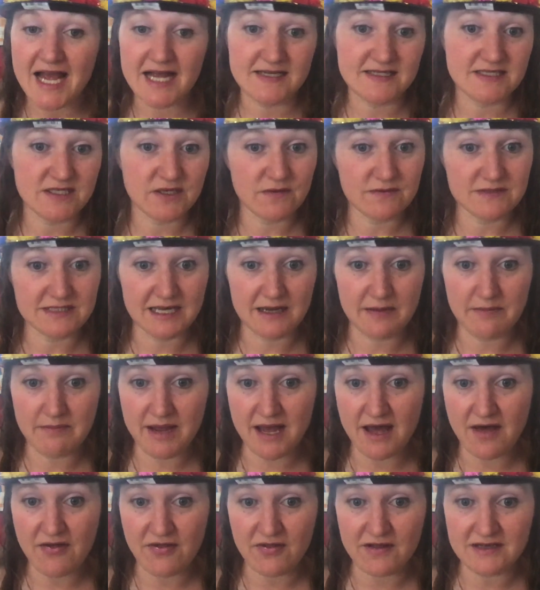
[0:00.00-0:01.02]
And so it was like a
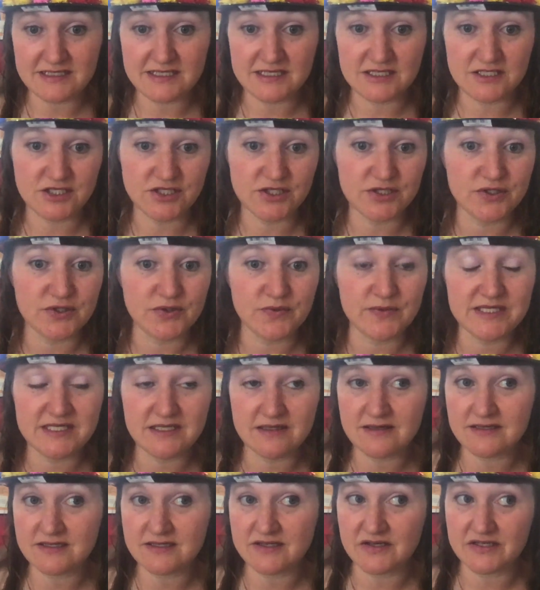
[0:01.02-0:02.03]
math lesson too. We
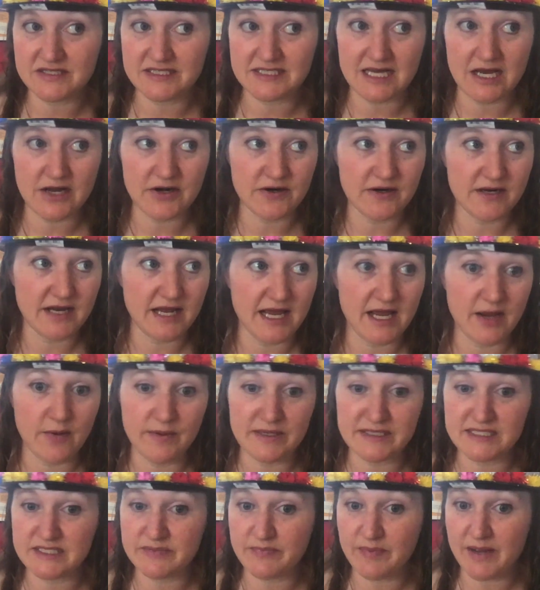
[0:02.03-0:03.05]
did this on Saturday.
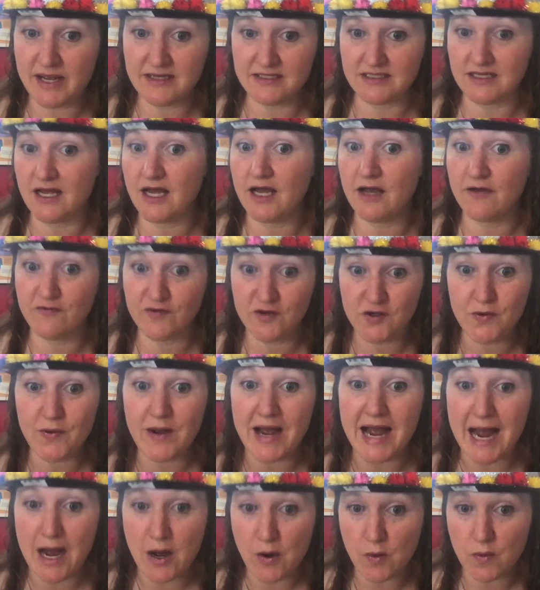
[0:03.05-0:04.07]
We spent a few
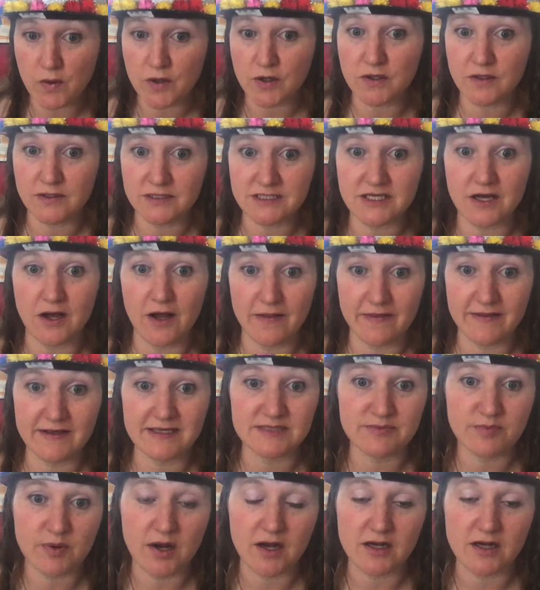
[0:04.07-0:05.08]
hours on
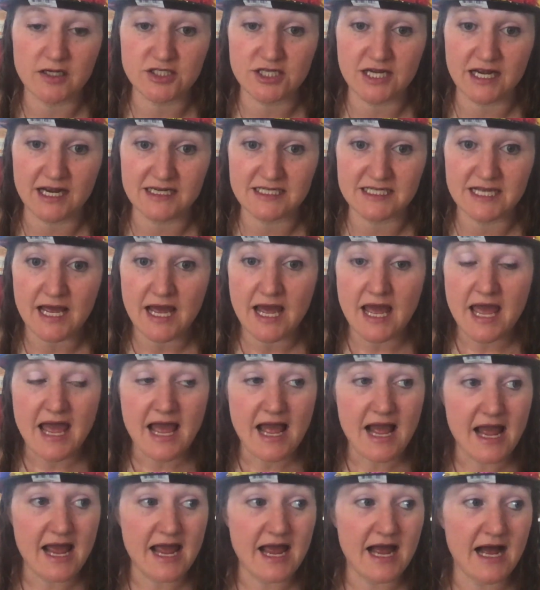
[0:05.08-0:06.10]
this project,
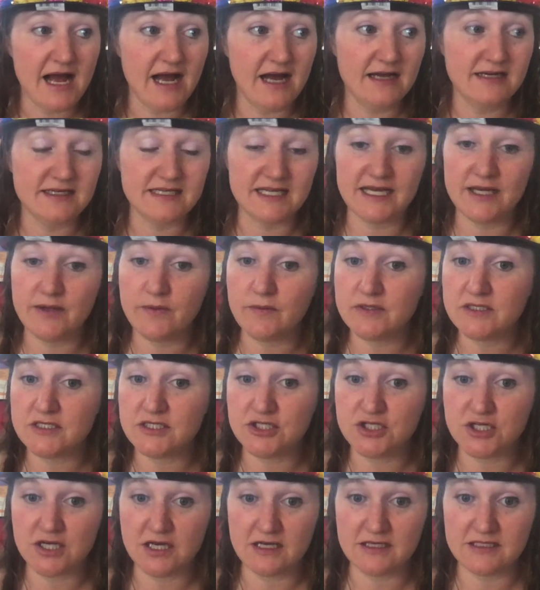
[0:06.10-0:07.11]
and it was
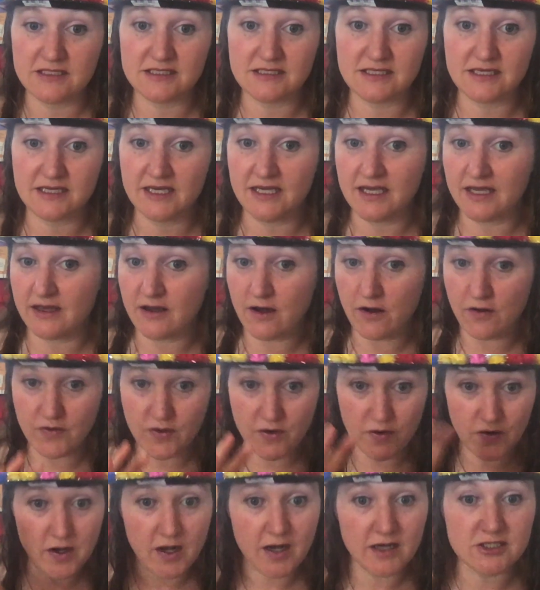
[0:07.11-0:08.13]
just,
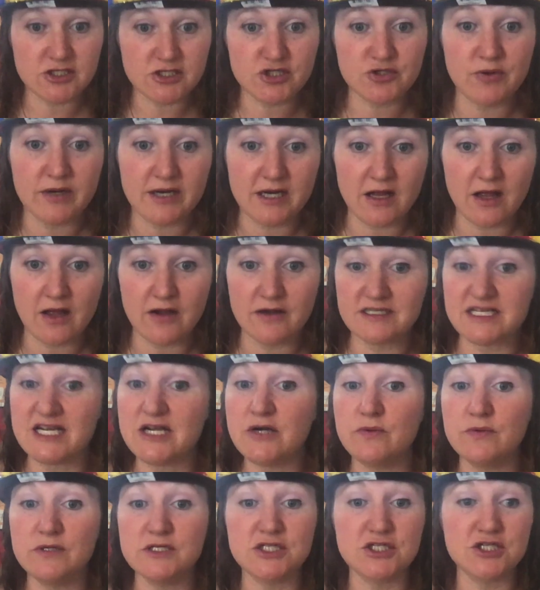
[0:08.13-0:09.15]
although it cost twenty dollars,
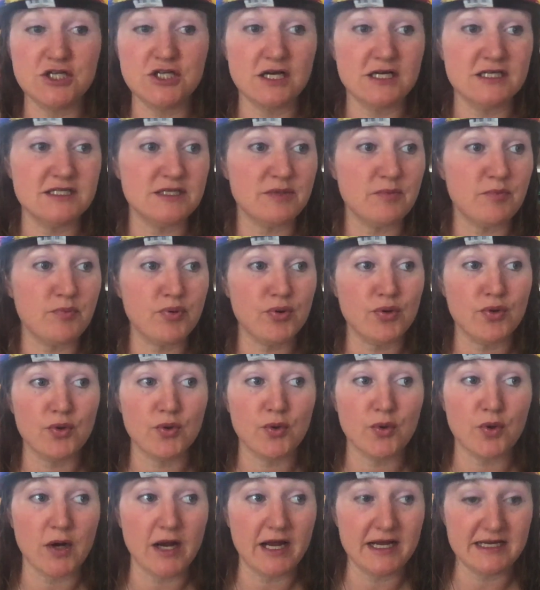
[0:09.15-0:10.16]
it was just
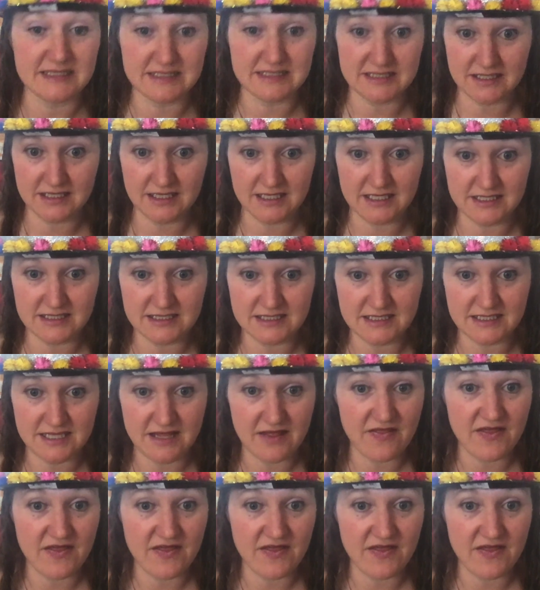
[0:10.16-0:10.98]
priceless.